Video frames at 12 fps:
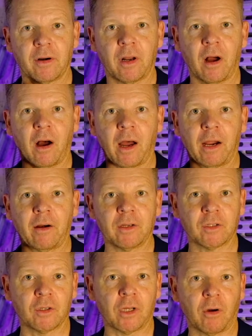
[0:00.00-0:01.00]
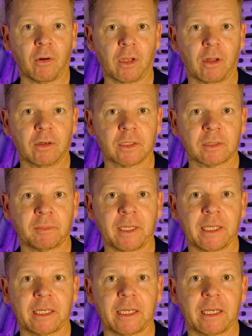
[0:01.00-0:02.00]
and higher as you go along
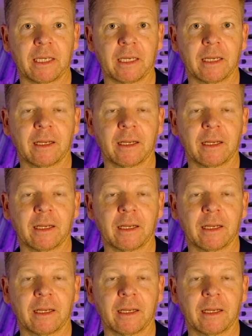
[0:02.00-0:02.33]
speaking?